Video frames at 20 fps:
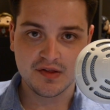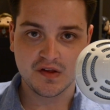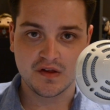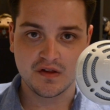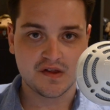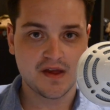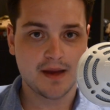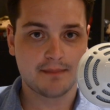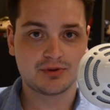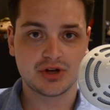
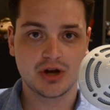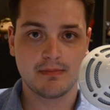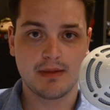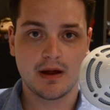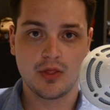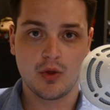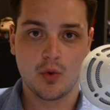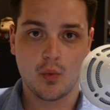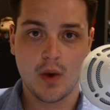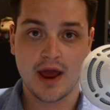misconception
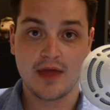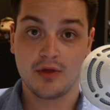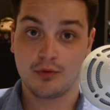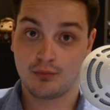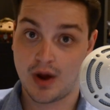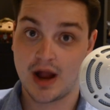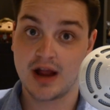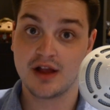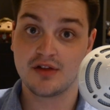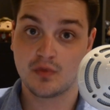about the way
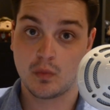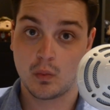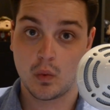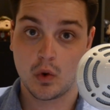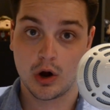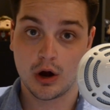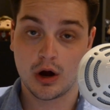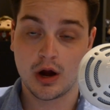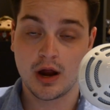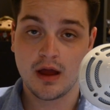the rights
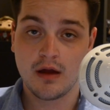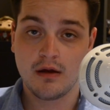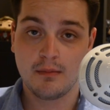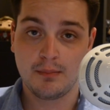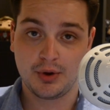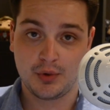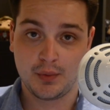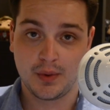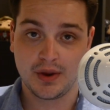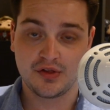work
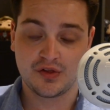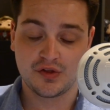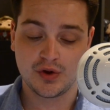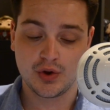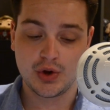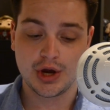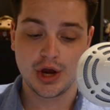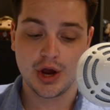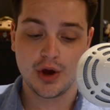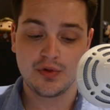between
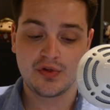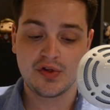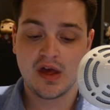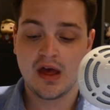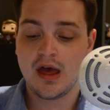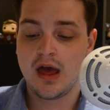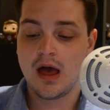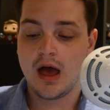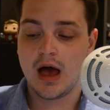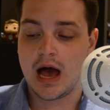studios,
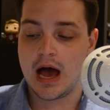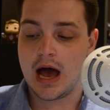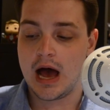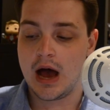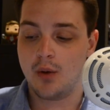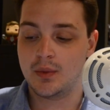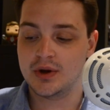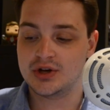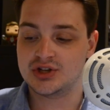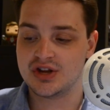
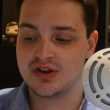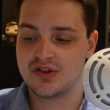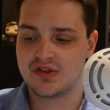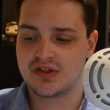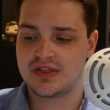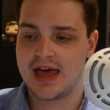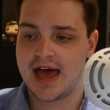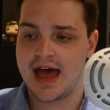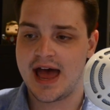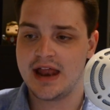uh, which
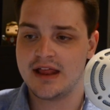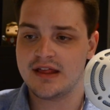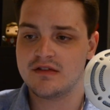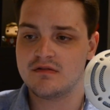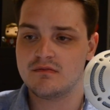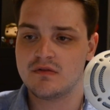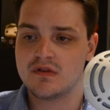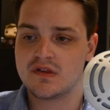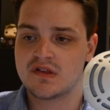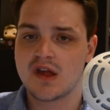is that
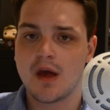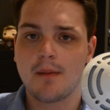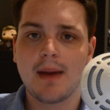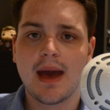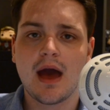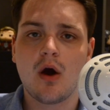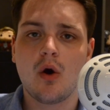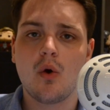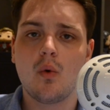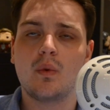
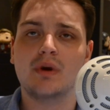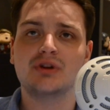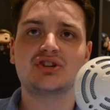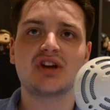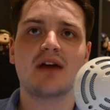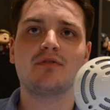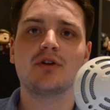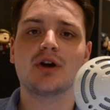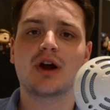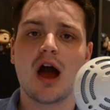somehow
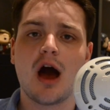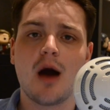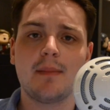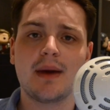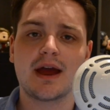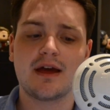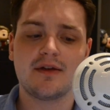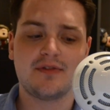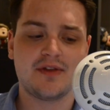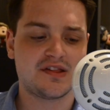whichever
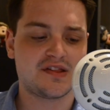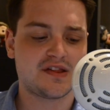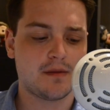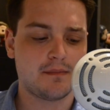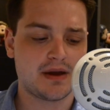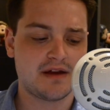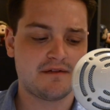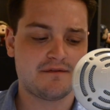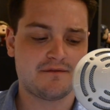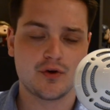comic that
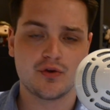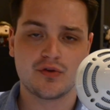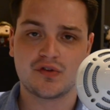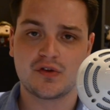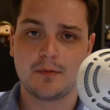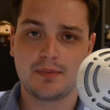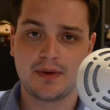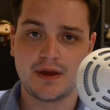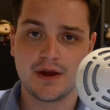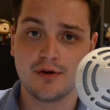somebody
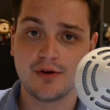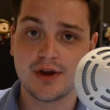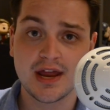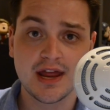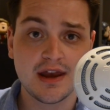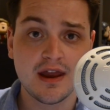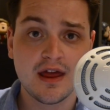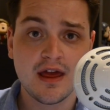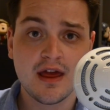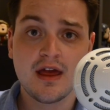first appeared
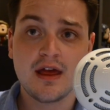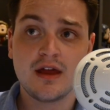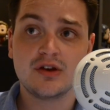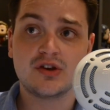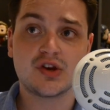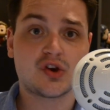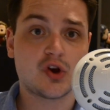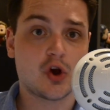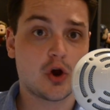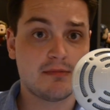in
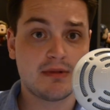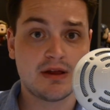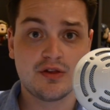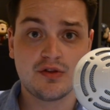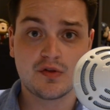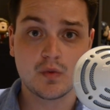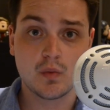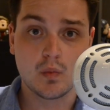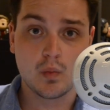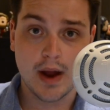
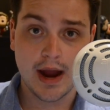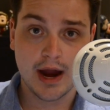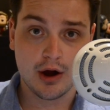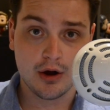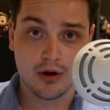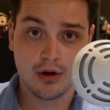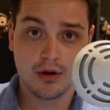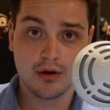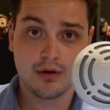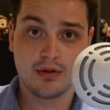determines
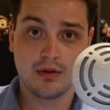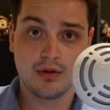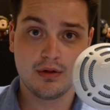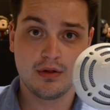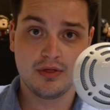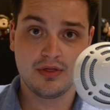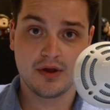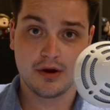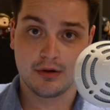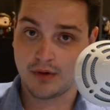where
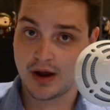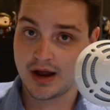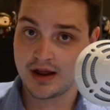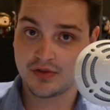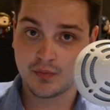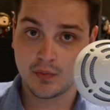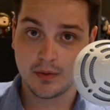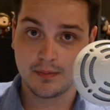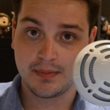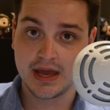their
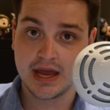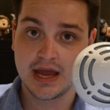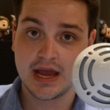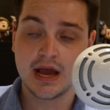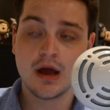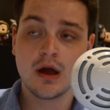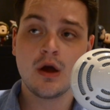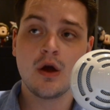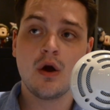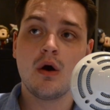rights will
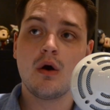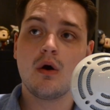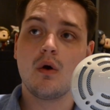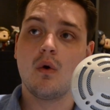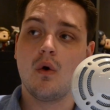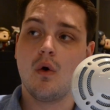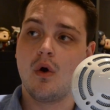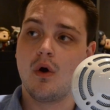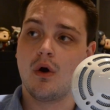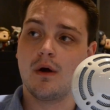be,
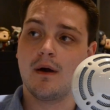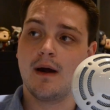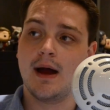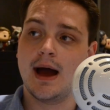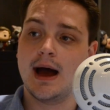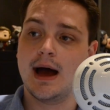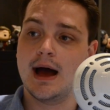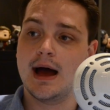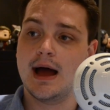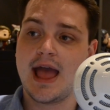or
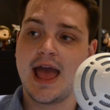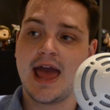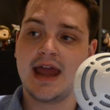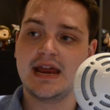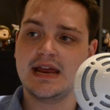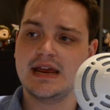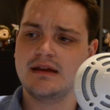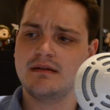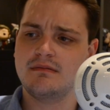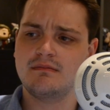uh,
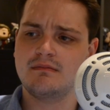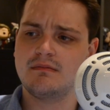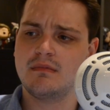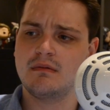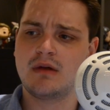any